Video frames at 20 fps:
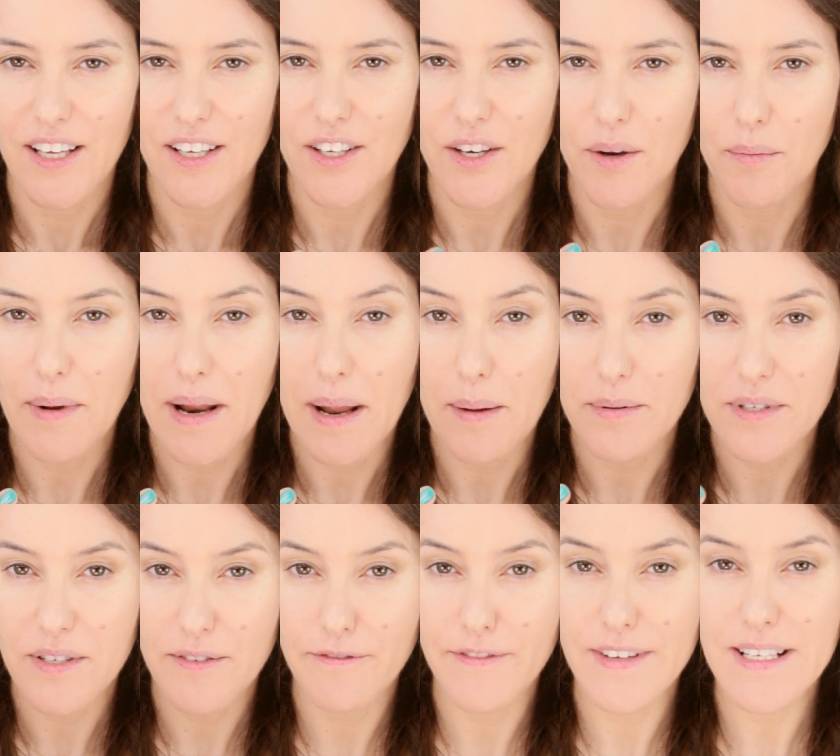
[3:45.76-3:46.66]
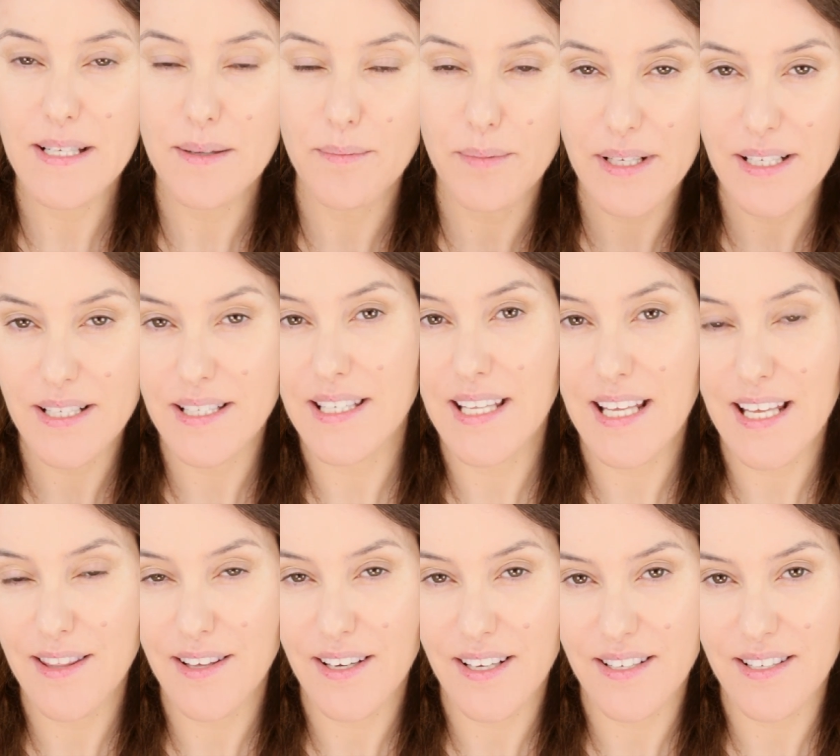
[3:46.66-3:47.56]
you know, be able to visibly
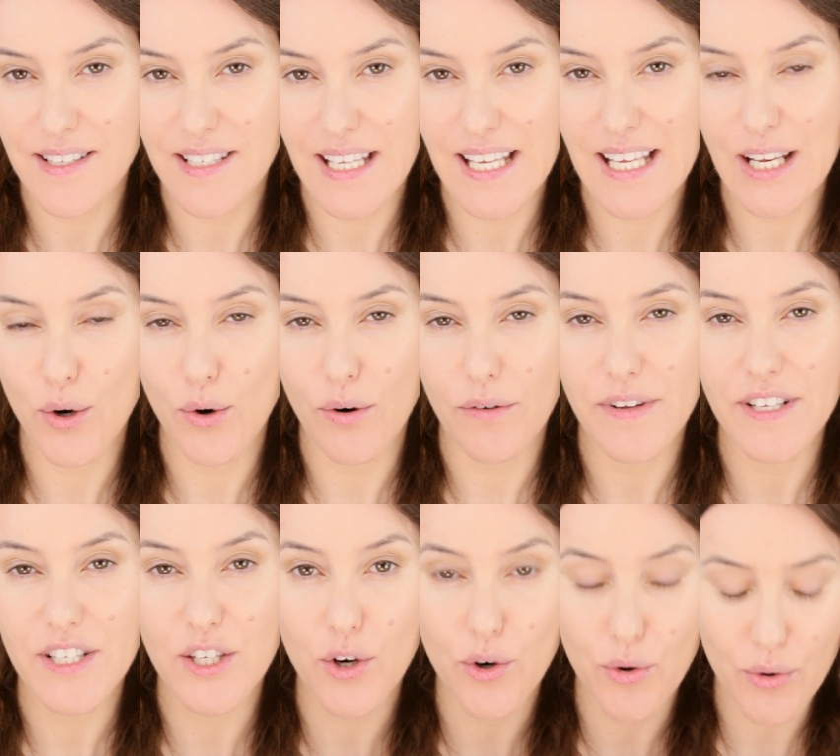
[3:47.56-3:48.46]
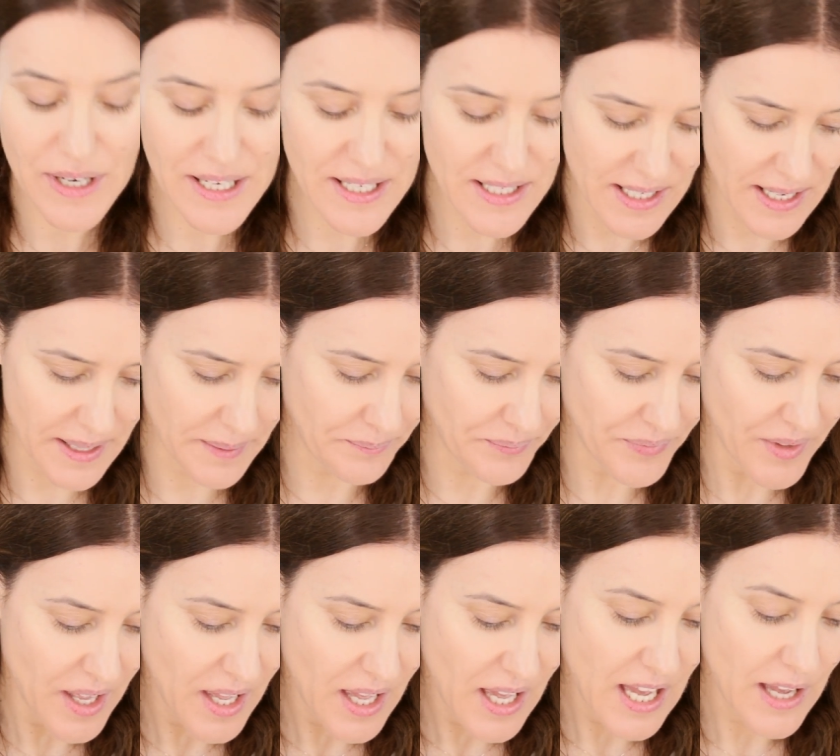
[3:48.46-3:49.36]
see the concealer if it's creasing.
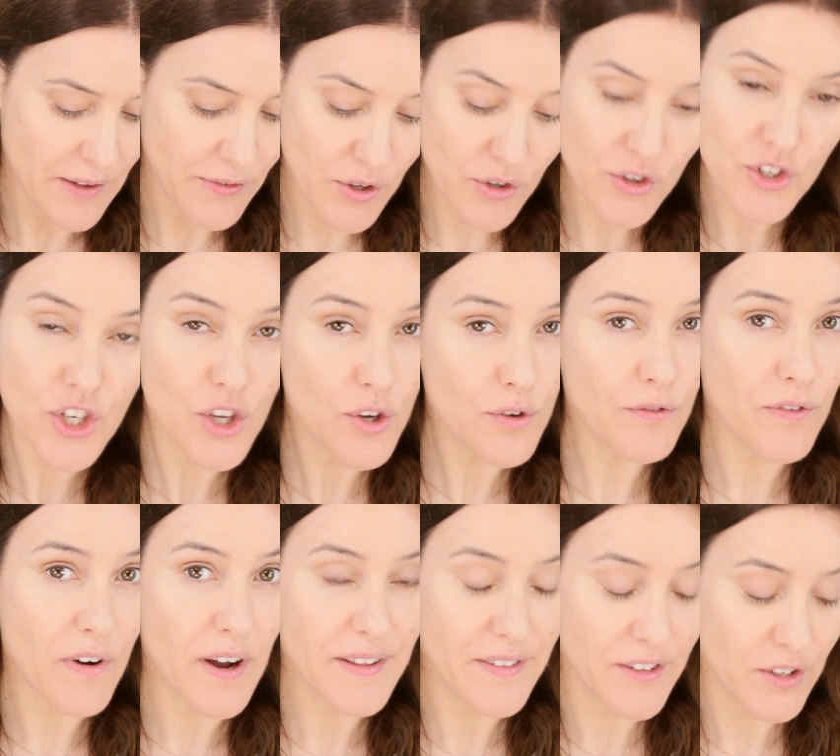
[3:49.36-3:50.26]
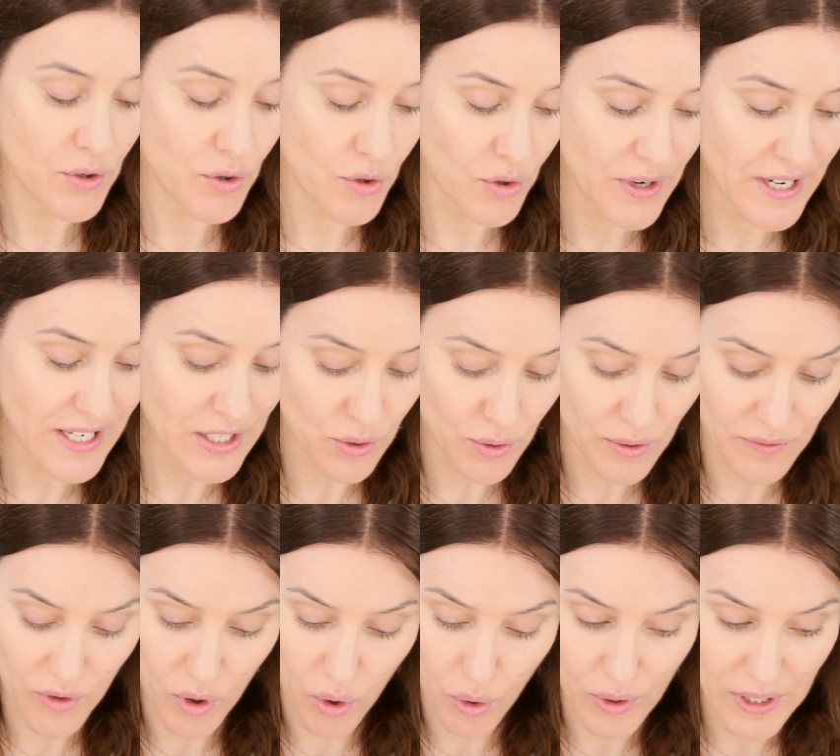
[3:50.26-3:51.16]
If you do find that you crease or
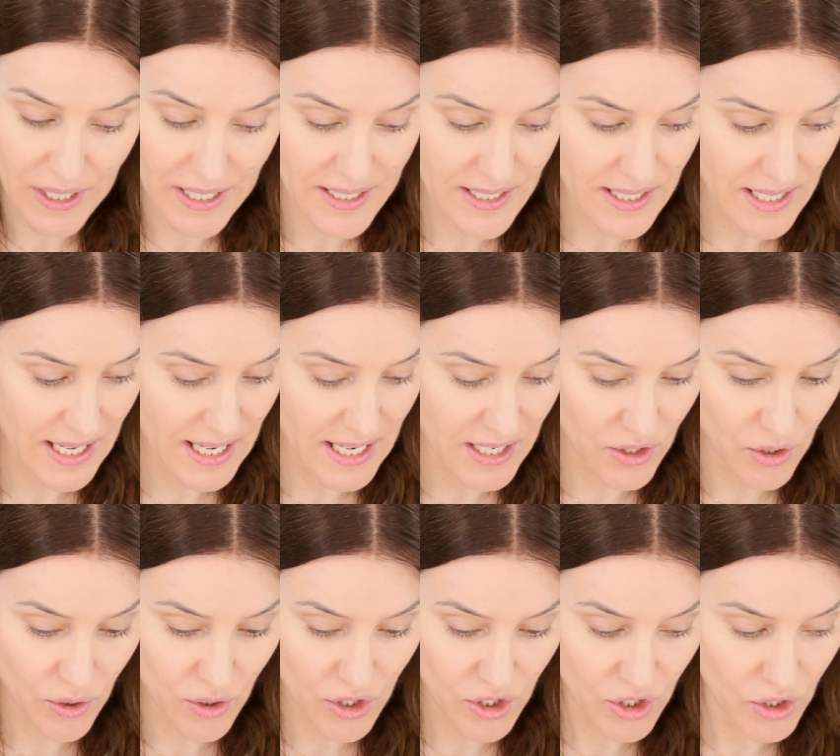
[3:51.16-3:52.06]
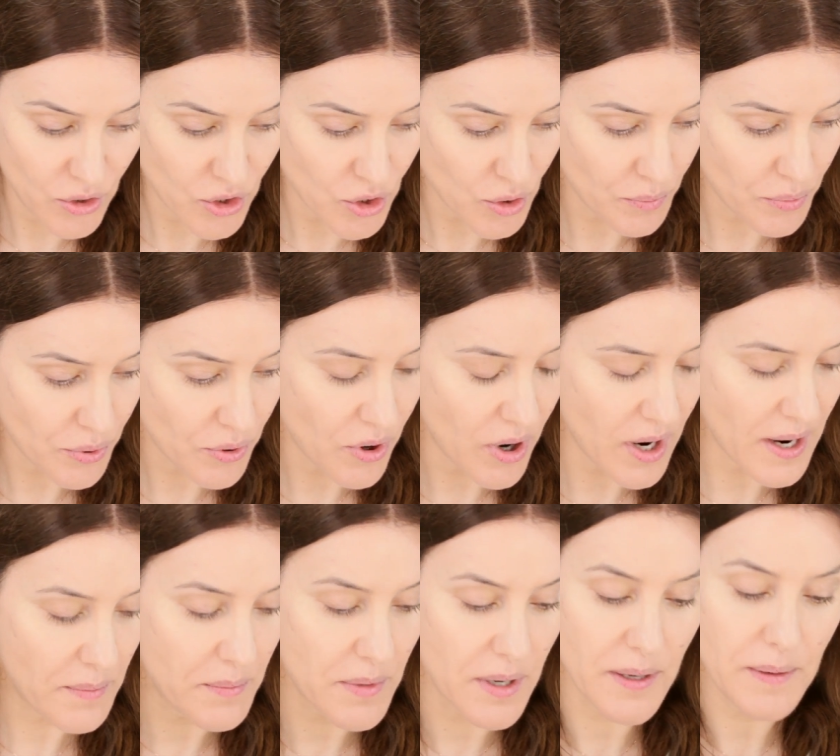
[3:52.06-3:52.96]
you've got oily skin, you can use your
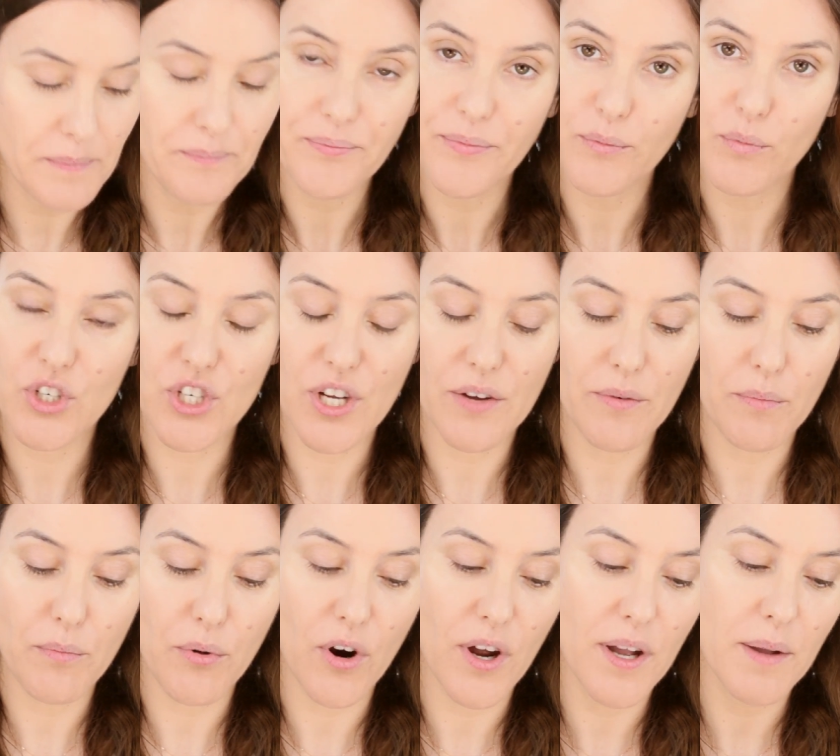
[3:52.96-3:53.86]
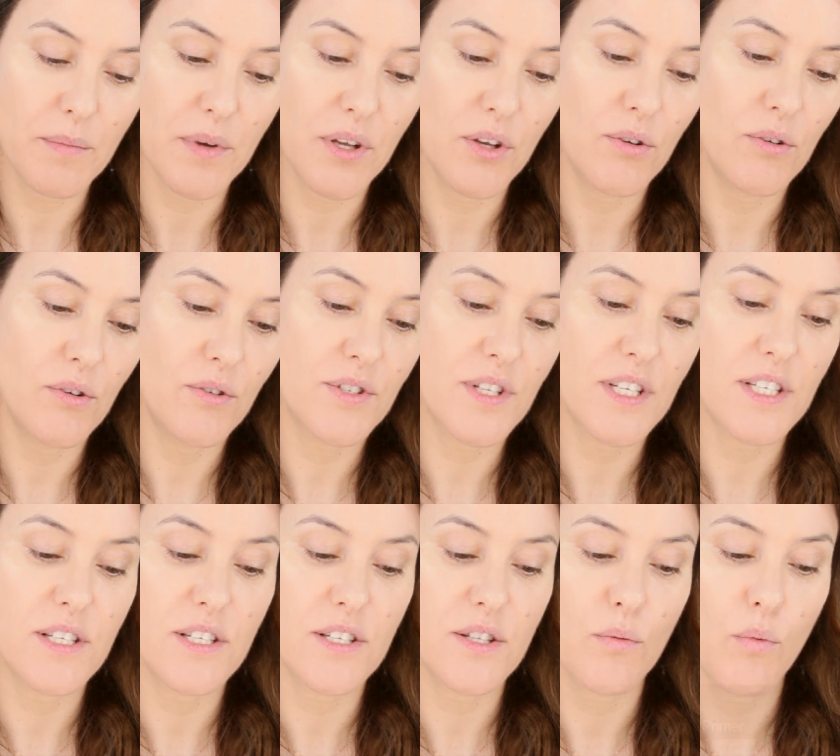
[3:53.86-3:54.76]
primer, whichever primer you use.
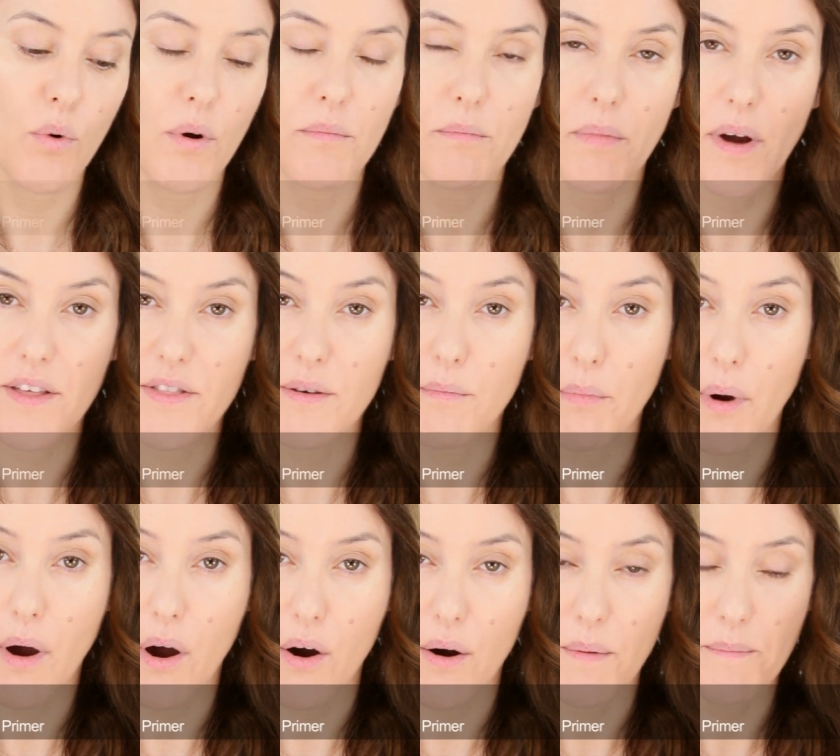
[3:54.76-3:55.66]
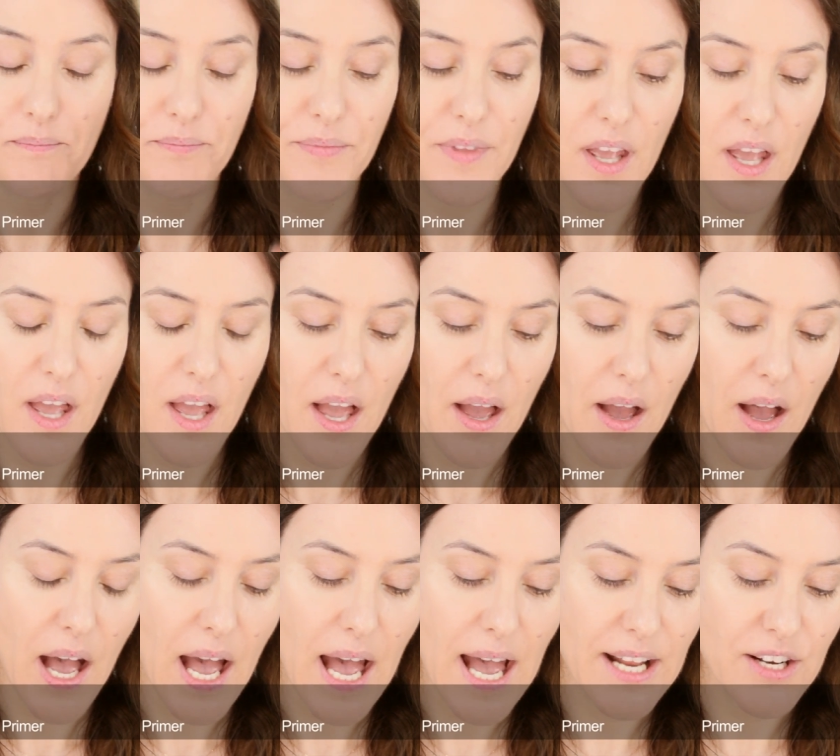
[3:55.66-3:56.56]
This is the one by the balm.
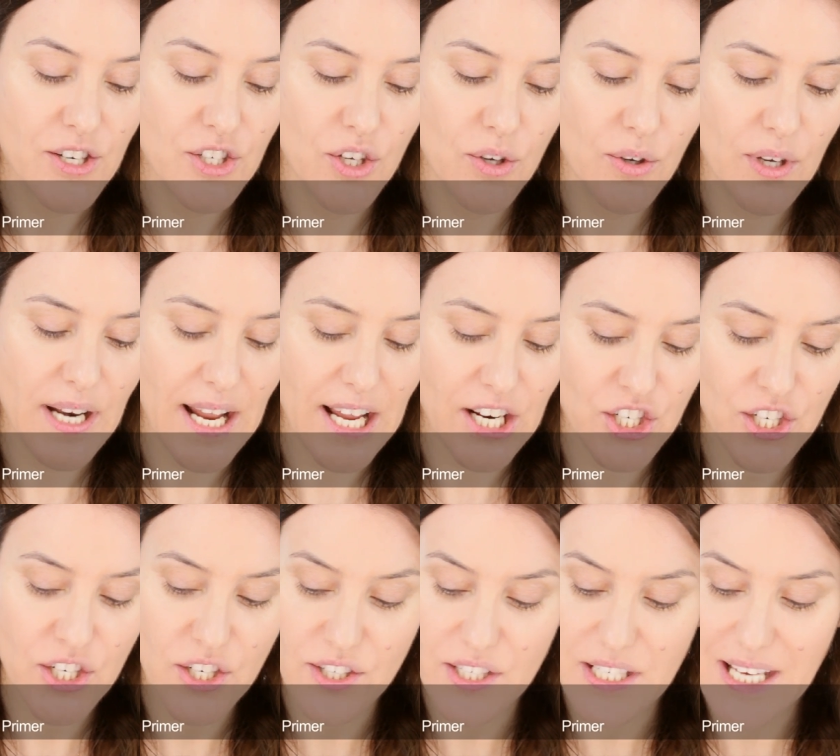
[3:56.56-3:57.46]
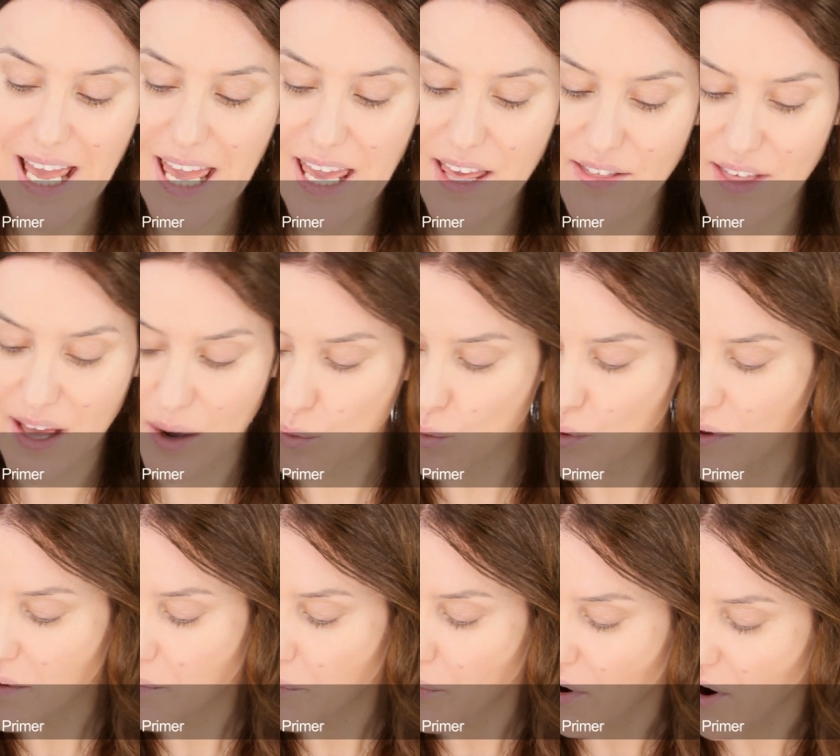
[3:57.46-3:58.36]
And you can actually just take that
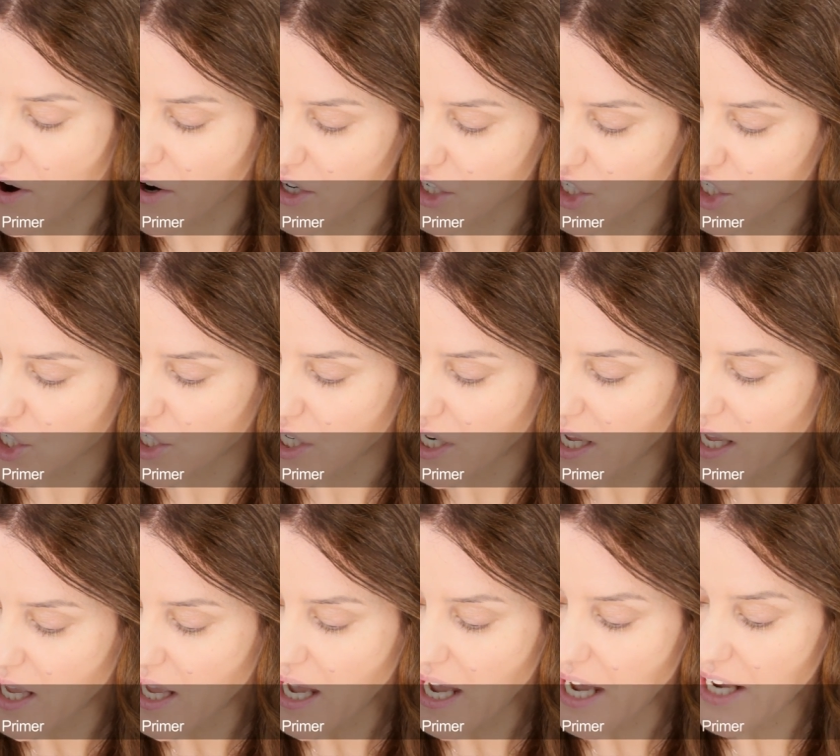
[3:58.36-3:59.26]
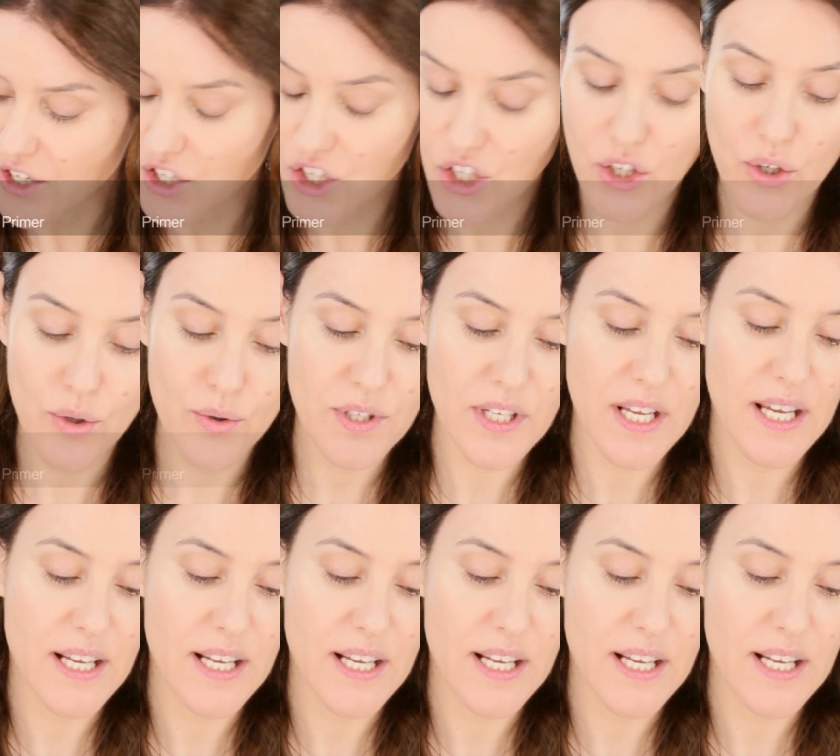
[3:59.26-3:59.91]
with a brush and use